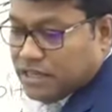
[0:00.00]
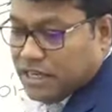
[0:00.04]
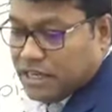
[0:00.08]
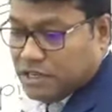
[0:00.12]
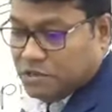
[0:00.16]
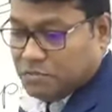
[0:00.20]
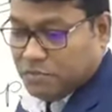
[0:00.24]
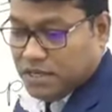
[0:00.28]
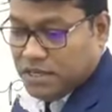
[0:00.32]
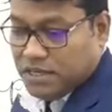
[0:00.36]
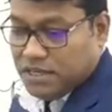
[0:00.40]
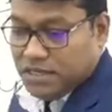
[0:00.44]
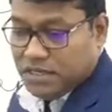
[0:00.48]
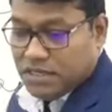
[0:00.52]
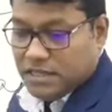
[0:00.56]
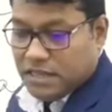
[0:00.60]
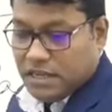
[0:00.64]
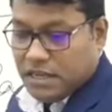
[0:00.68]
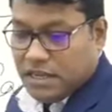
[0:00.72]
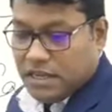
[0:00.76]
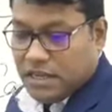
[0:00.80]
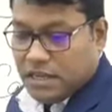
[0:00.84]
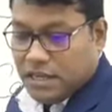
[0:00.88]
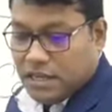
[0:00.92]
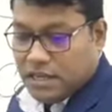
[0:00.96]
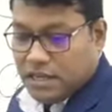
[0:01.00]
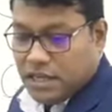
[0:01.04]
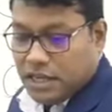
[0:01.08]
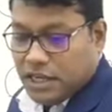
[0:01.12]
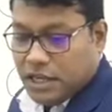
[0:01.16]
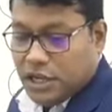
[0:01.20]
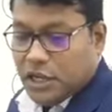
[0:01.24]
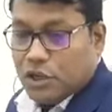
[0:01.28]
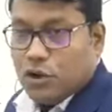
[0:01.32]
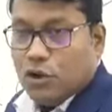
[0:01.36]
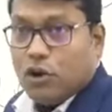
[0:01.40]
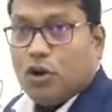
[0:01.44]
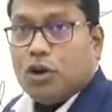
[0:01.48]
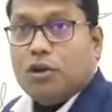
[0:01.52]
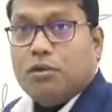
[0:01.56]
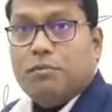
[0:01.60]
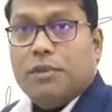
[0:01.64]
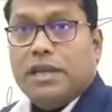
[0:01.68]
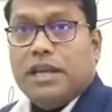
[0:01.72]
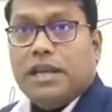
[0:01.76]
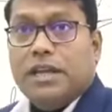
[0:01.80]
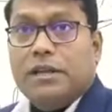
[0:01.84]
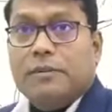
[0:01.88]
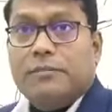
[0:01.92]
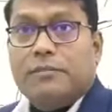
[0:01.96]
It means
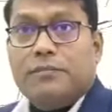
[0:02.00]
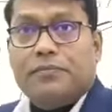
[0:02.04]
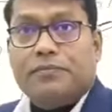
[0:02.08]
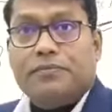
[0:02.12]
economy.